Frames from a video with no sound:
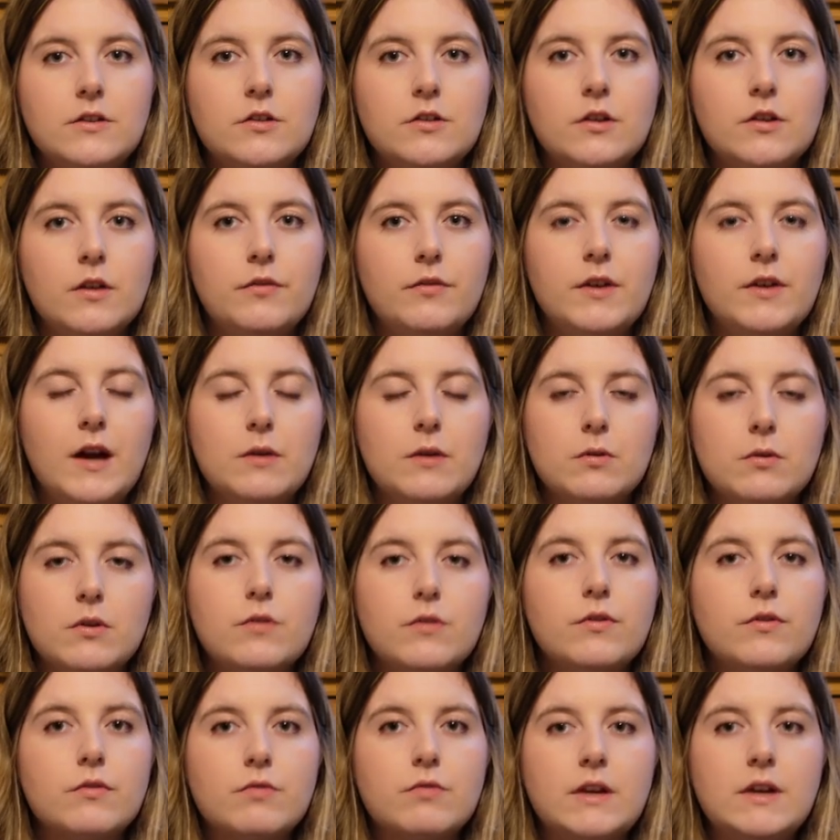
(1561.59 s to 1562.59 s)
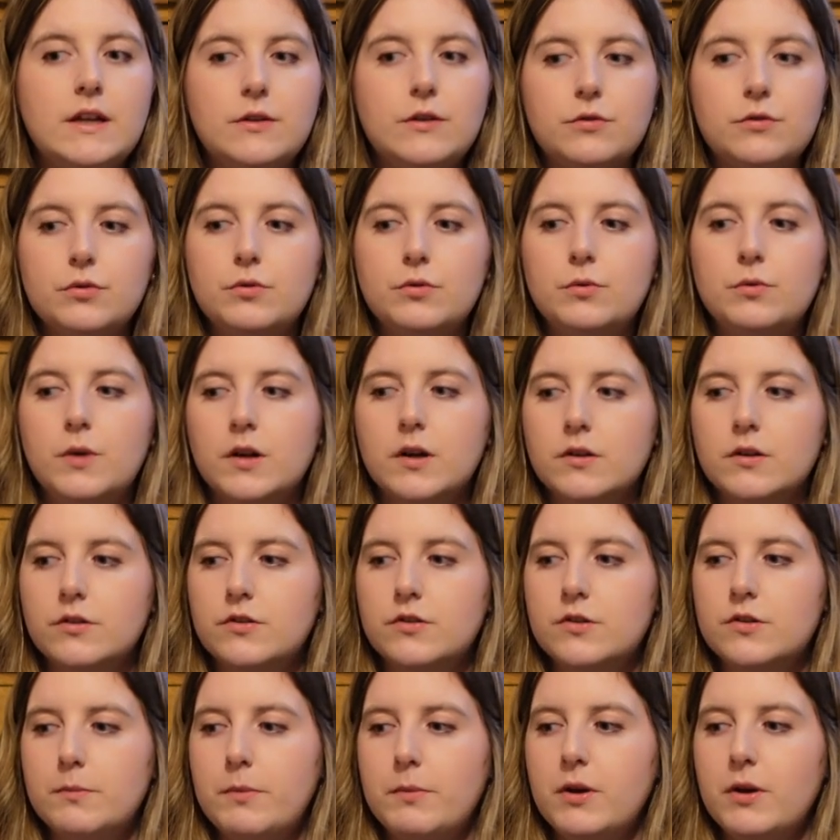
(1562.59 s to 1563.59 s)
do if you had one of the really tall ones,
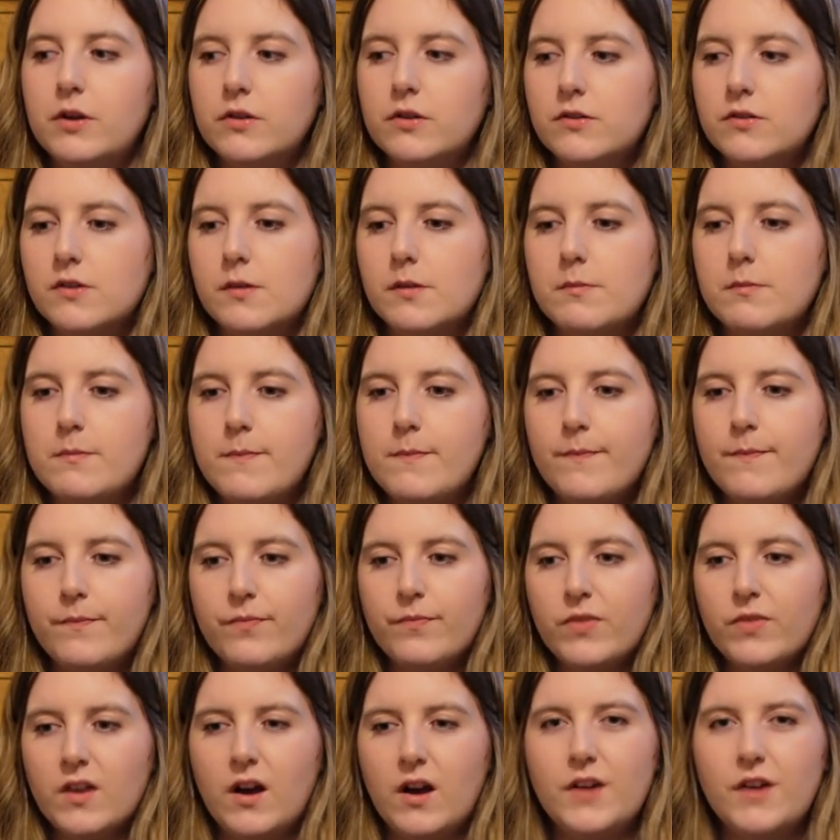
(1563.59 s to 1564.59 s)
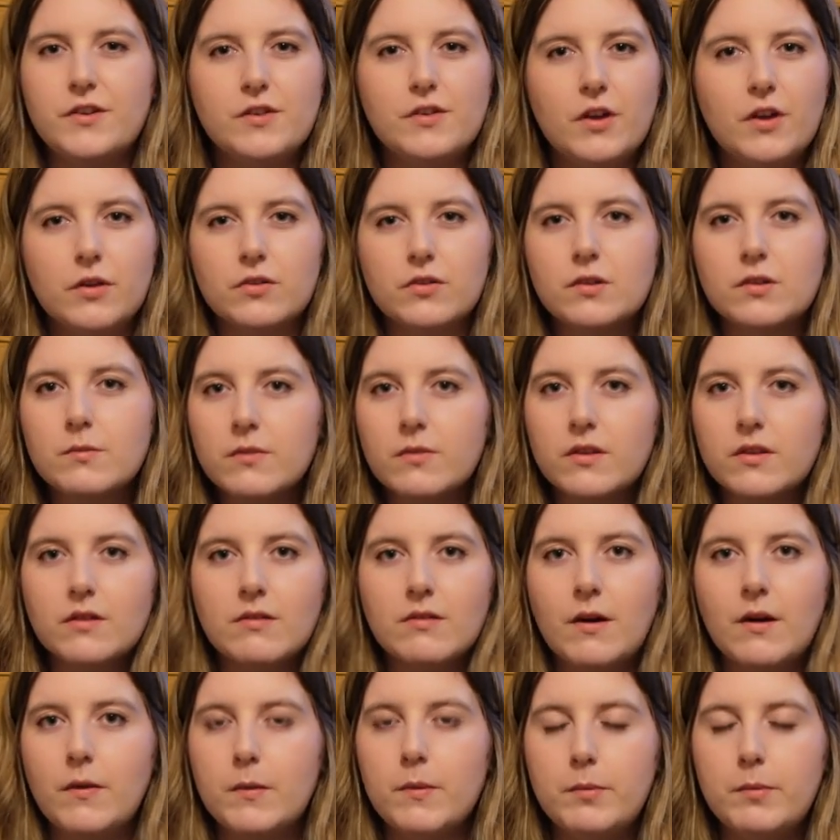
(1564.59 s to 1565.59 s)
to put some, I don't know, something
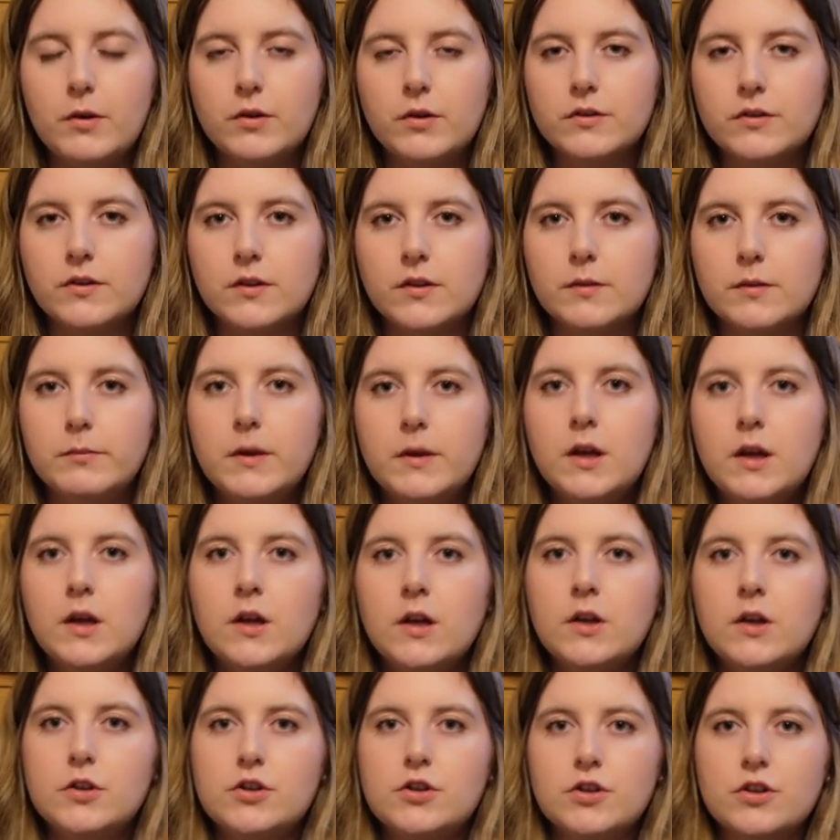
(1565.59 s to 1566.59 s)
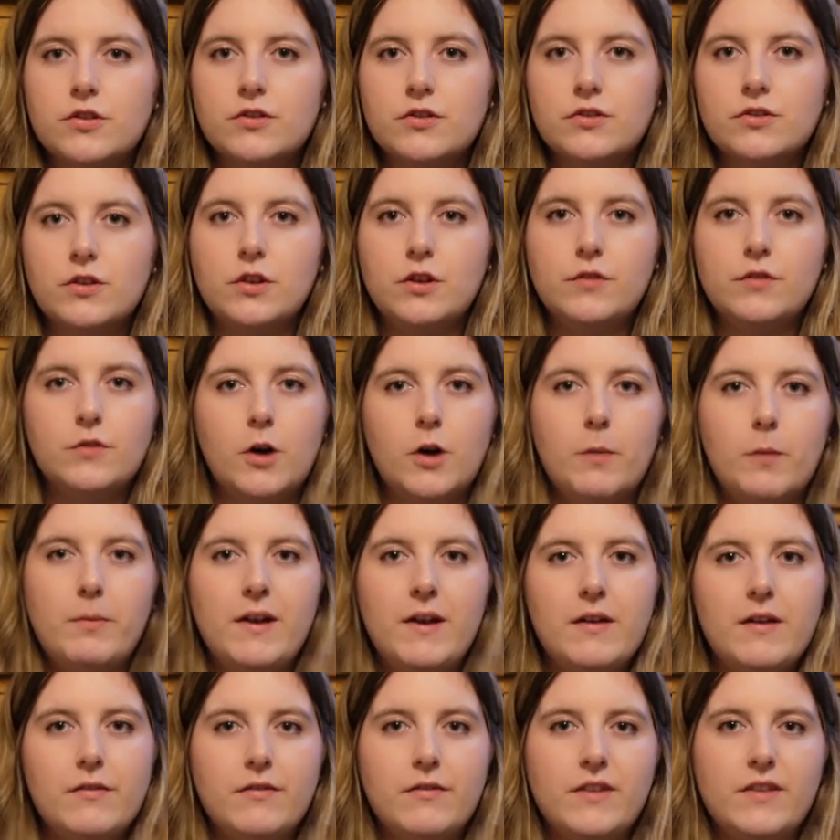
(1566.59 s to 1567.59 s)
around the bottom, just so you've got a
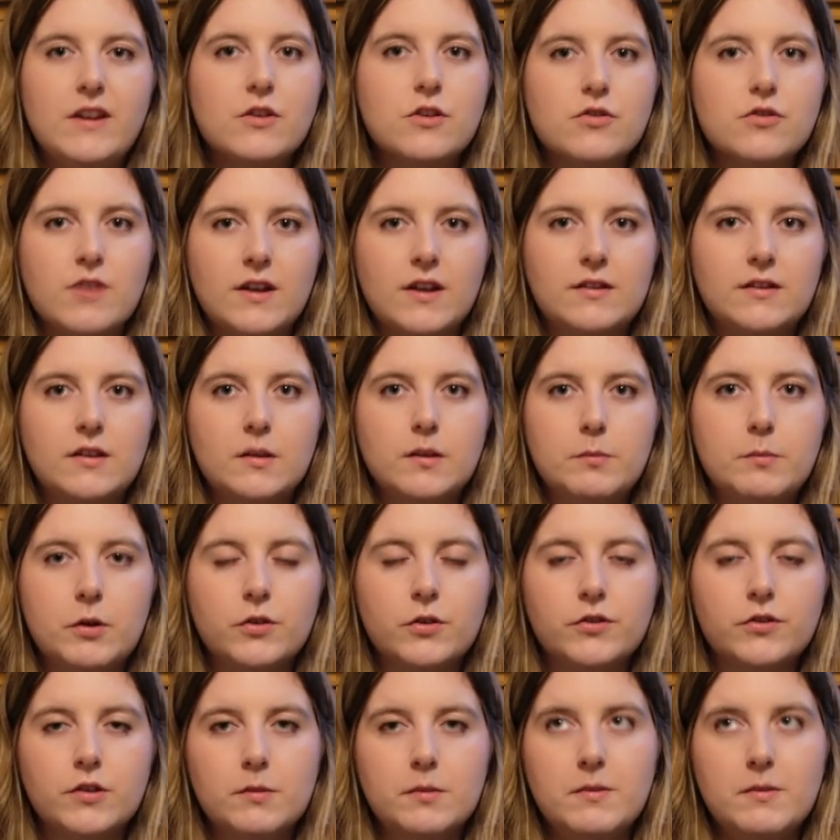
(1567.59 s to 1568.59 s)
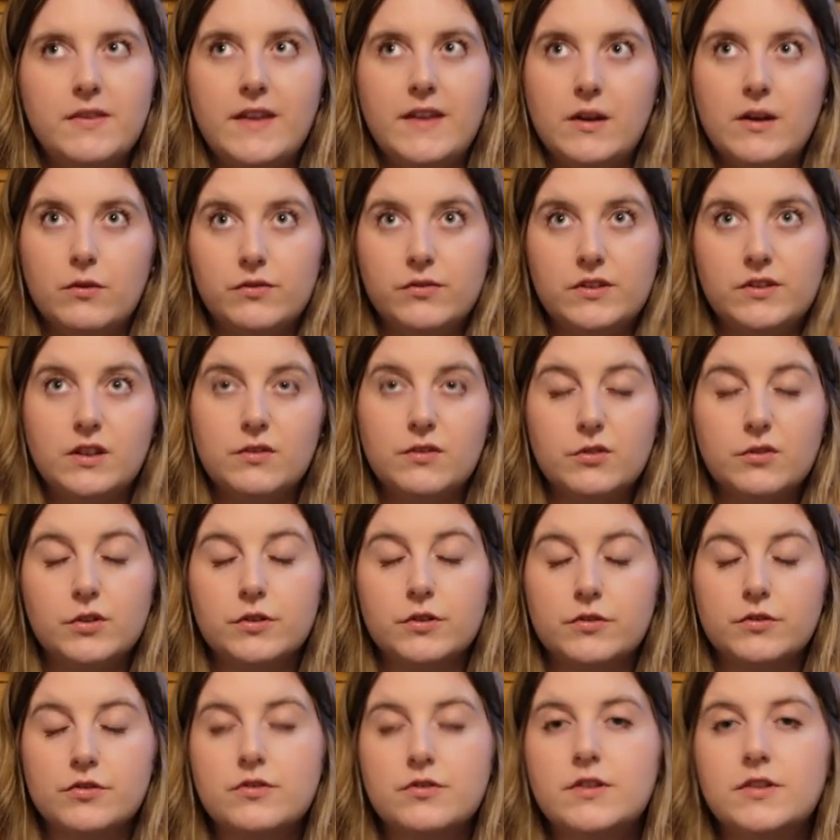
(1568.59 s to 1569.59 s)
bit of interest in the bottom, and then obviously you've got
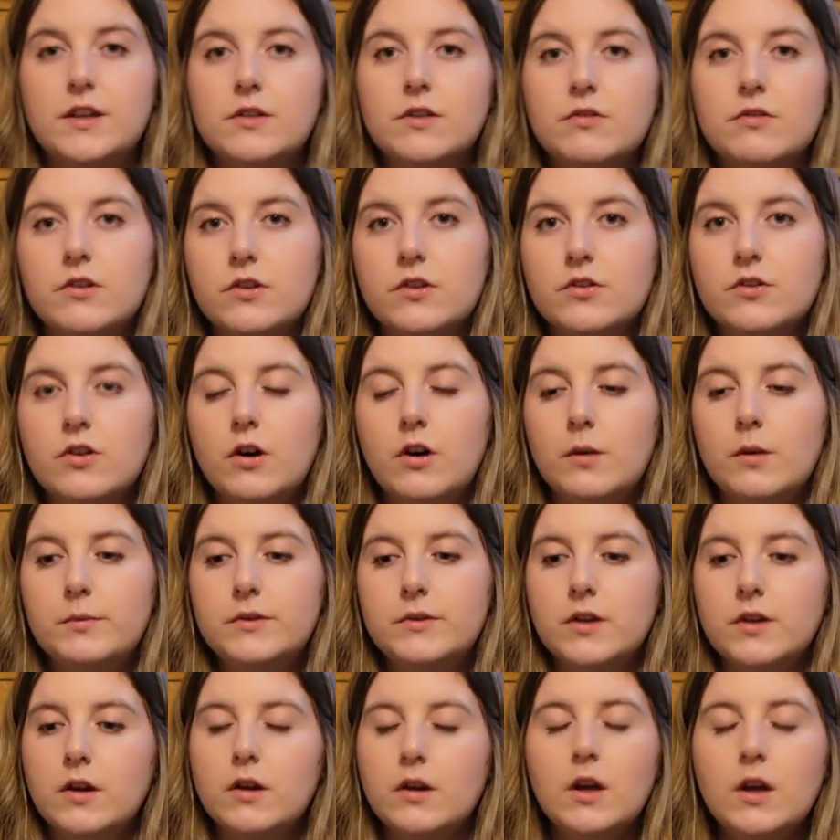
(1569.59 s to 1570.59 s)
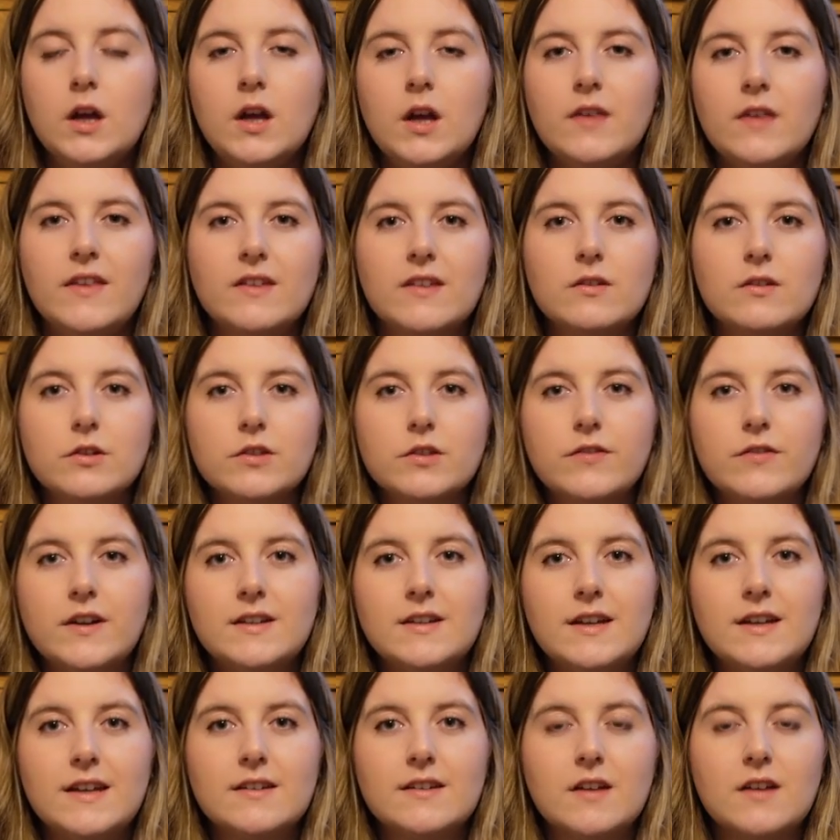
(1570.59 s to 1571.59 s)
your dracaena at the top. So there's lots of
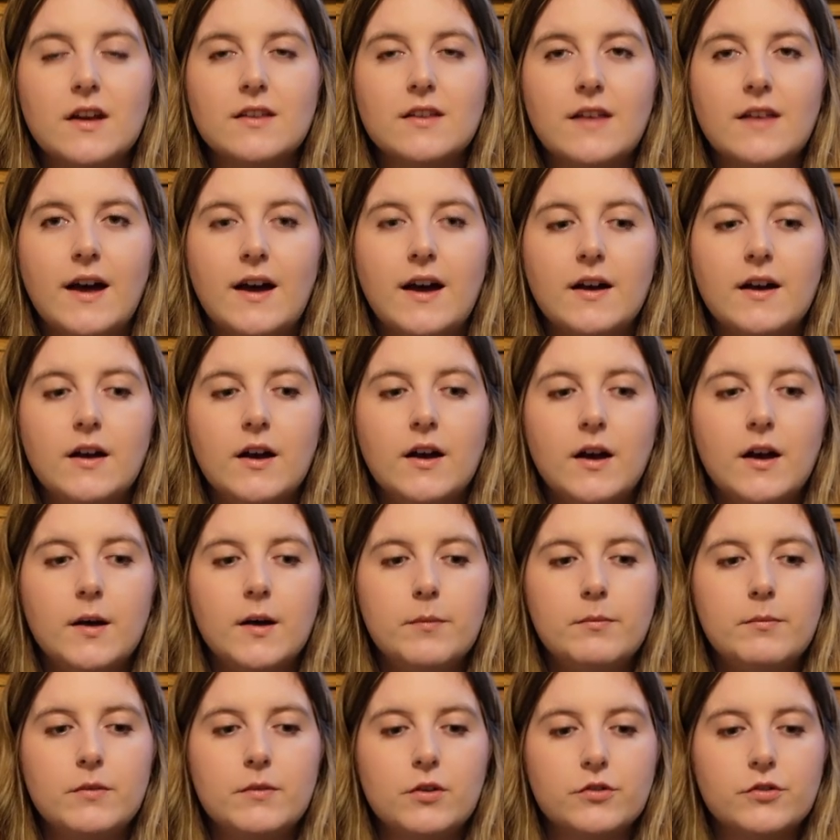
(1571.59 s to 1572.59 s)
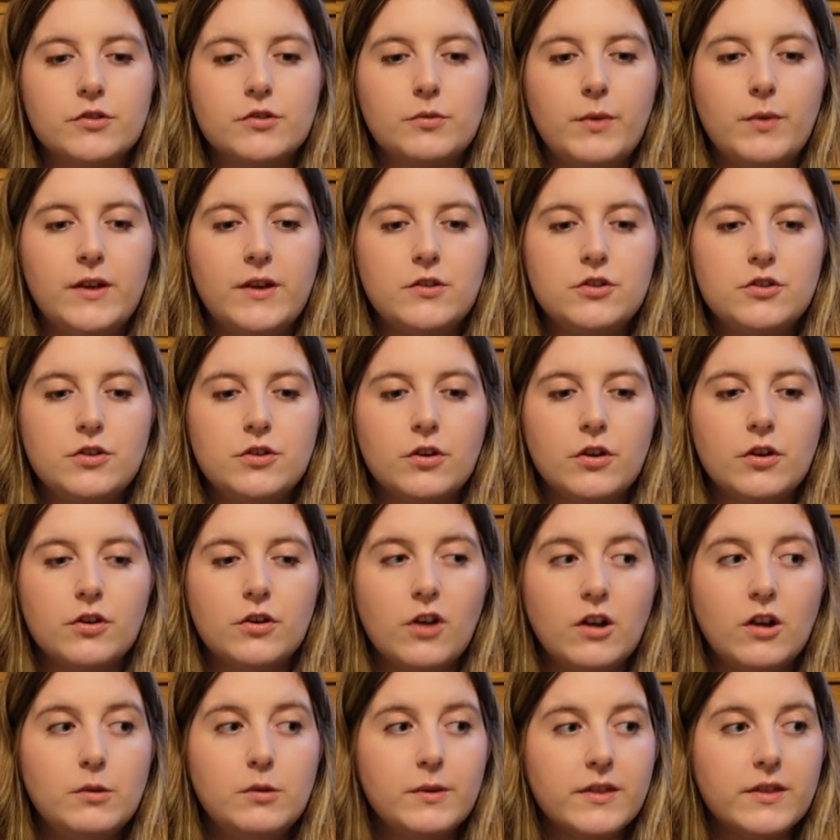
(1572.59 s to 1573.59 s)
ideas like that, lots of ways you could
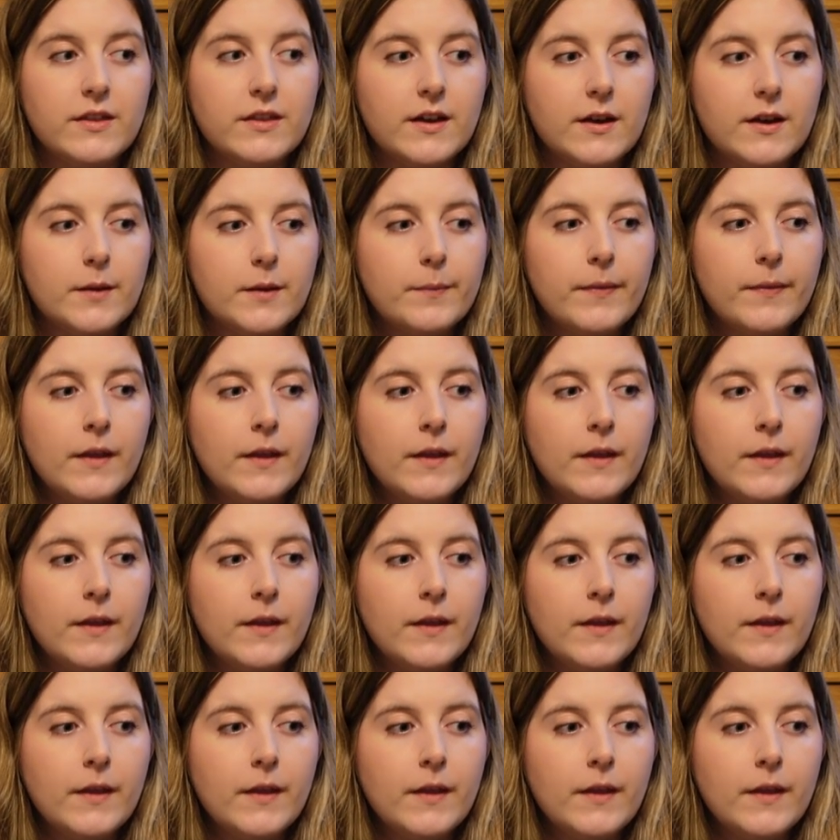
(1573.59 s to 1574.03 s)
go with it.